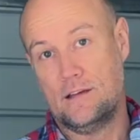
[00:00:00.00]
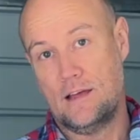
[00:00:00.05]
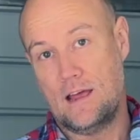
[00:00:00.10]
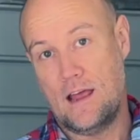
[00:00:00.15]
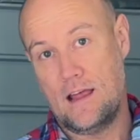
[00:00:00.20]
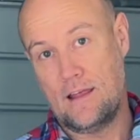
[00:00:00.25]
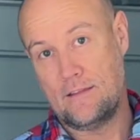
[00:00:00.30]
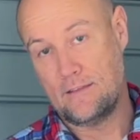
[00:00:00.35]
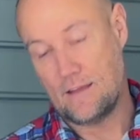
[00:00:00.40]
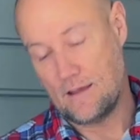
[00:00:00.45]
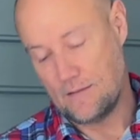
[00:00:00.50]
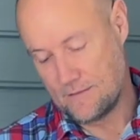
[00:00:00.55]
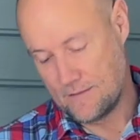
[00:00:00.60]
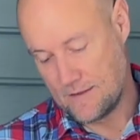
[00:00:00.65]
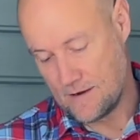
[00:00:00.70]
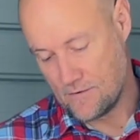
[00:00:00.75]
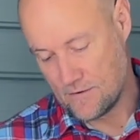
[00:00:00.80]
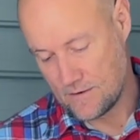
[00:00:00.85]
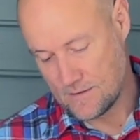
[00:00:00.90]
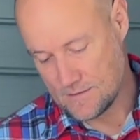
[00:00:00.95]
And
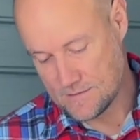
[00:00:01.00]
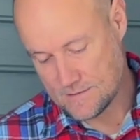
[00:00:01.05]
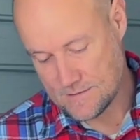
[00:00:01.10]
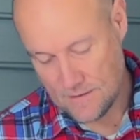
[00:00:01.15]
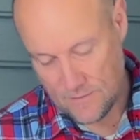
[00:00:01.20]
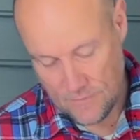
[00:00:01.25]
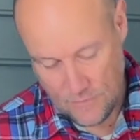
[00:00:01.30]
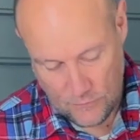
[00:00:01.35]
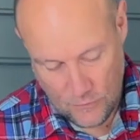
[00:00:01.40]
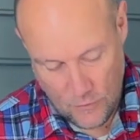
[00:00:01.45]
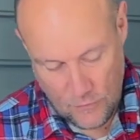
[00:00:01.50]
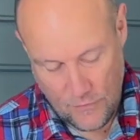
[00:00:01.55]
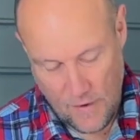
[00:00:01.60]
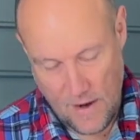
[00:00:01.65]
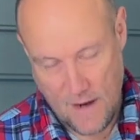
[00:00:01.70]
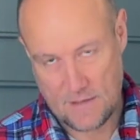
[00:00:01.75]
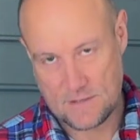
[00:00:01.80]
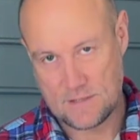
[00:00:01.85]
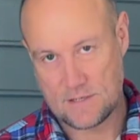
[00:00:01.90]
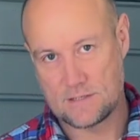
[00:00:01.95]
there it is, the roof
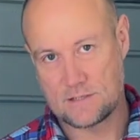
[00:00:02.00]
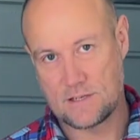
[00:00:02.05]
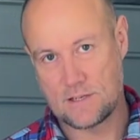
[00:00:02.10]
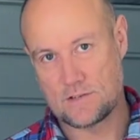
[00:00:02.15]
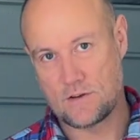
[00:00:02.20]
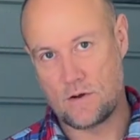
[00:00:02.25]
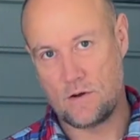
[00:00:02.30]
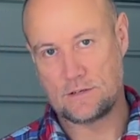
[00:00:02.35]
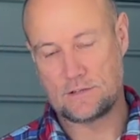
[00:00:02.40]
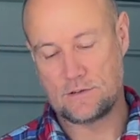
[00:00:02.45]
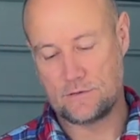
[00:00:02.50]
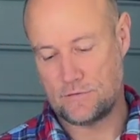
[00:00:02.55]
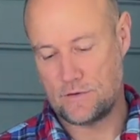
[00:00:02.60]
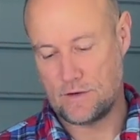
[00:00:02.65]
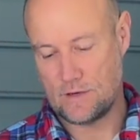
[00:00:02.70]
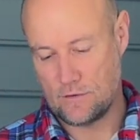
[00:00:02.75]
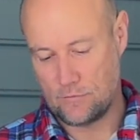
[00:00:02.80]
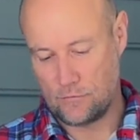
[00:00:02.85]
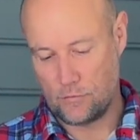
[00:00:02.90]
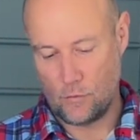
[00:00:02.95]
hatch, designed to
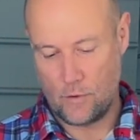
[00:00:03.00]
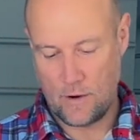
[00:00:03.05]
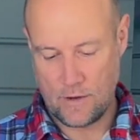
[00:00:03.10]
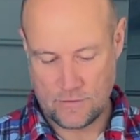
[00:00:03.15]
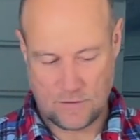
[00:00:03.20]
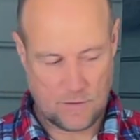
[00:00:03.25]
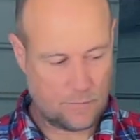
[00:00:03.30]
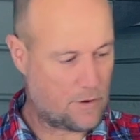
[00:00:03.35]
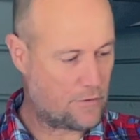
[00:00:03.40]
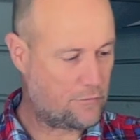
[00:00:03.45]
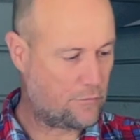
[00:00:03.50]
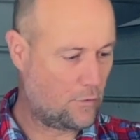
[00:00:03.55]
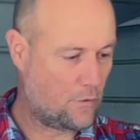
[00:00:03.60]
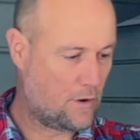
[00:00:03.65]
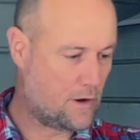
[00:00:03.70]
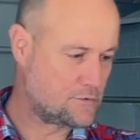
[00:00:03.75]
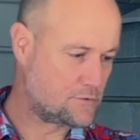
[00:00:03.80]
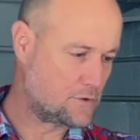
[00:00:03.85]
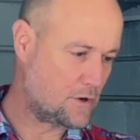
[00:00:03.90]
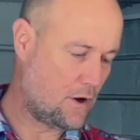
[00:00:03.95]
fit a 400 by
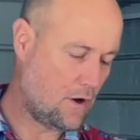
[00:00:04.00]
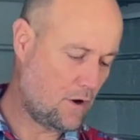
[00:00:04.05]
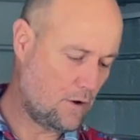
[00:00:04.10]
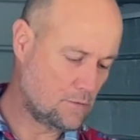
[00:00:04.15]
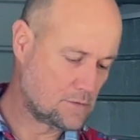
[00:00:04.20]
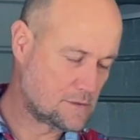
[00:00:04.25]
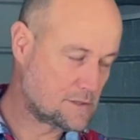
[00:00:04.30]
400 hole.